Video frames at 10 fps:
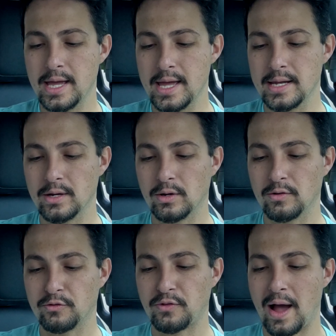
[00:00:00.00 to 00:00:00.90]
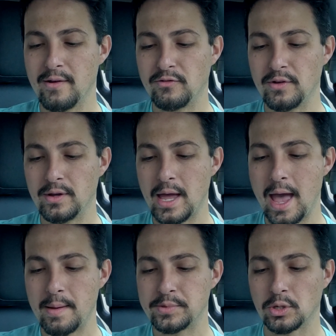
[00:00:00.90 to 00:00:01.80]
in 5
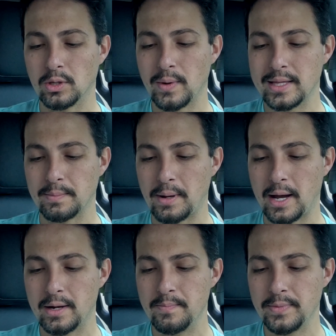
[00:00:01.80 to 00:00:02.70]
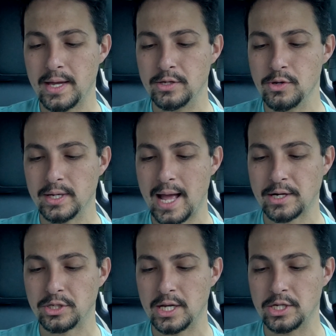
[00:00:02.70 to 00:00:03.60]
amps all the way at the bottom. And you can
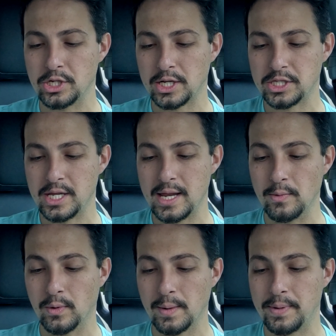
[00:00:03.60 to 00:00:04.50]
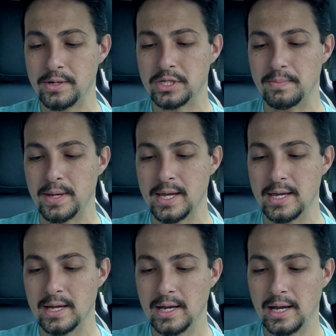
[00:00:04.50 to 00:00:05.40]
actually adjust it in what appears to
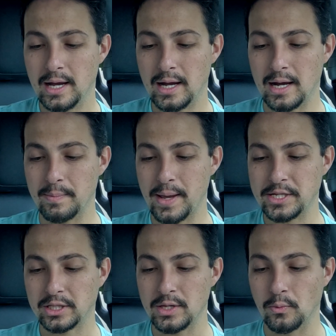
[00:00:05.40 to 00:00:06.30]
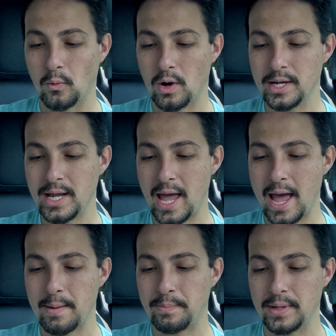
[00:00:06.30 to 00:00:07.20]
be basically 1
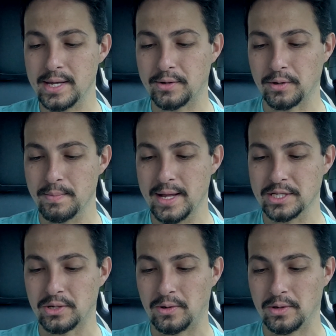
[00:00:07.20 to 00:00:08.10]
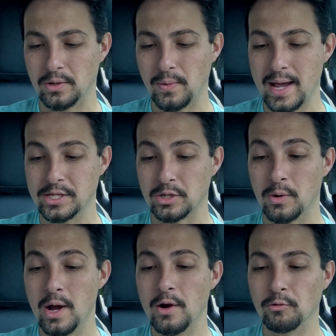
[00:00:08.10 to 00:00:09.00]
amp increments all the way.
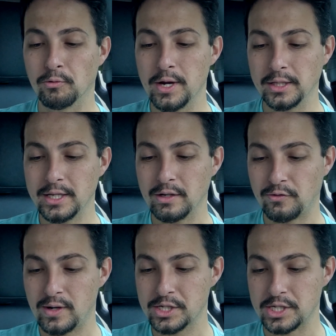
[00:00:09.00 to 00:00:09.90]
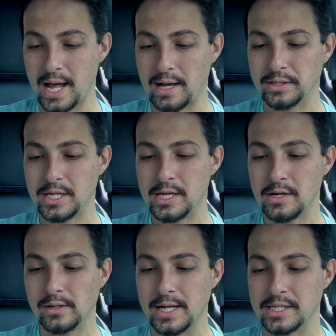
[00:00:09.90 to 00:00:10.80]
So really good functionality
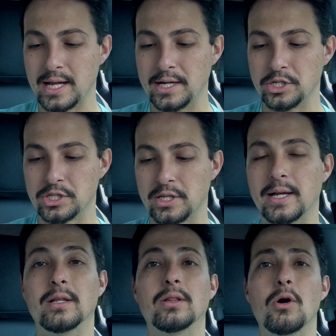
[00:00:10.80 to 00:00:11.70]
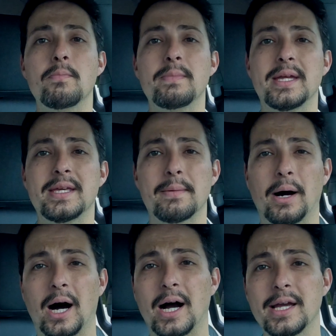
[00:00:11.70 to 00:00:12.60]
here. It's not just like a low, medium,
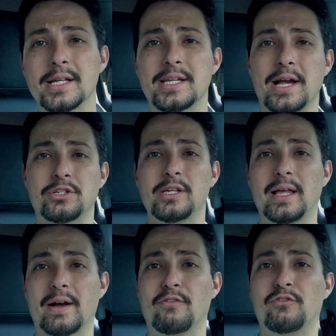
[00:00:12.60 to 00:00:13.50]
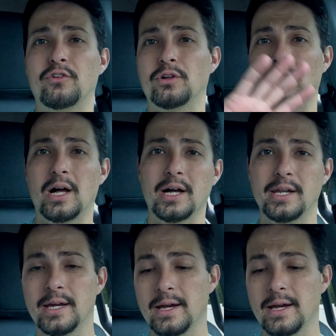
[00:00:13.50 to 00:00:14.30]
high. It's actually like a full on,